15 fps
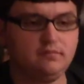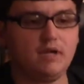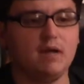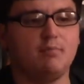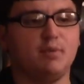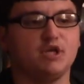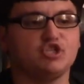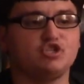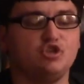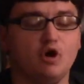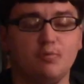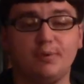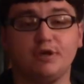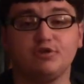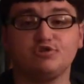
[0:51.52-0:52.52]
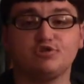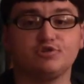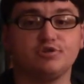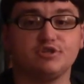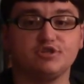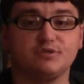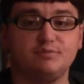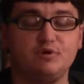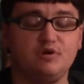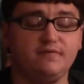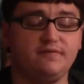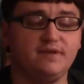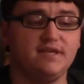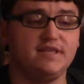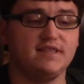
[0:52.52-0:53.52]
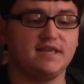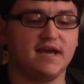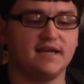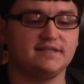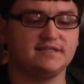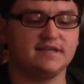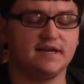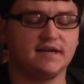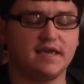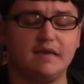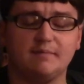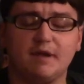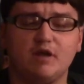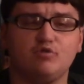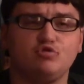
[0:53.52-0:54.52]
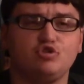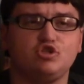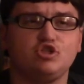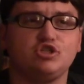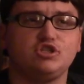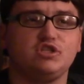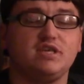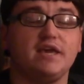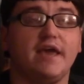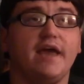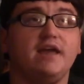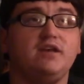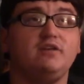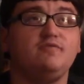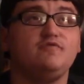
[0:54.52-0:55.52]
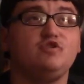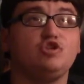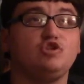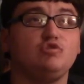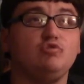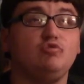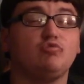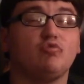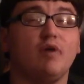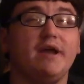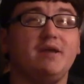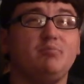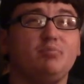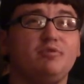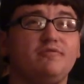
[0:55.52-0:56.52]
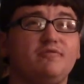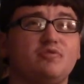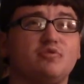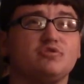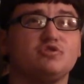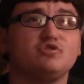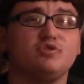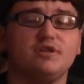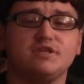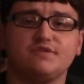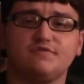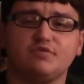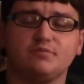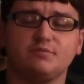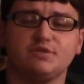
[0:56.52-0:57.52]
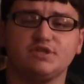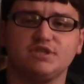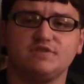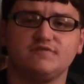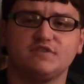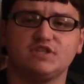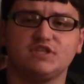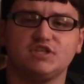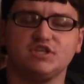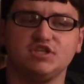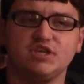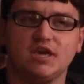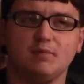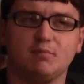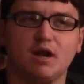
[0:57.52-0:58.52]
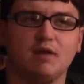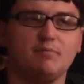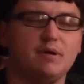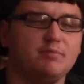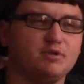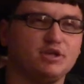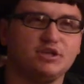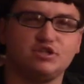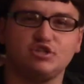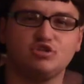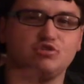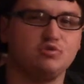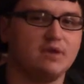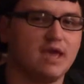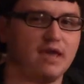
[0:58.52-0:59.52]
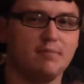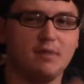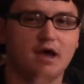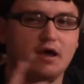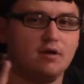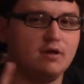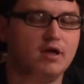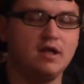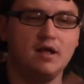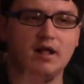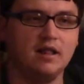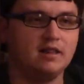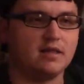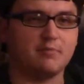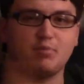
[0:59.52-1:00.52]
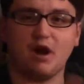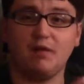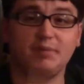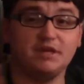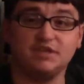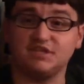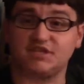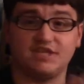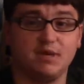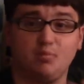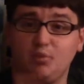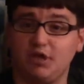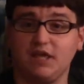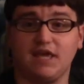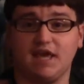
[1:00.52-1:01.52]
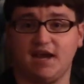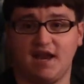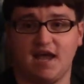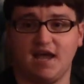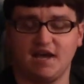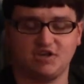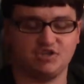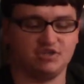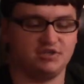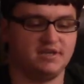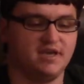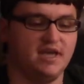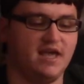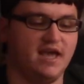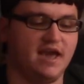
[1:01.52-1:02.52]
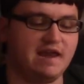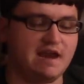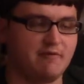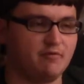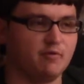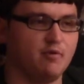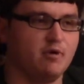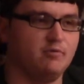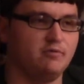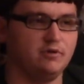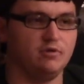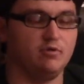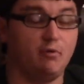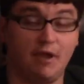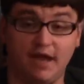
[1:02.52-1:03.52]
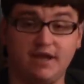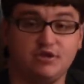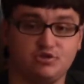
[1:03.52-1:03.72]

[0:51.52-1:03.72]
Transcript: But Snowpiercer is a movie that uh, came out j the end of June, right before Transformers: Age of Extinction came out. I remember like the two came out, like probably on the same weekend actually, and everyone who hated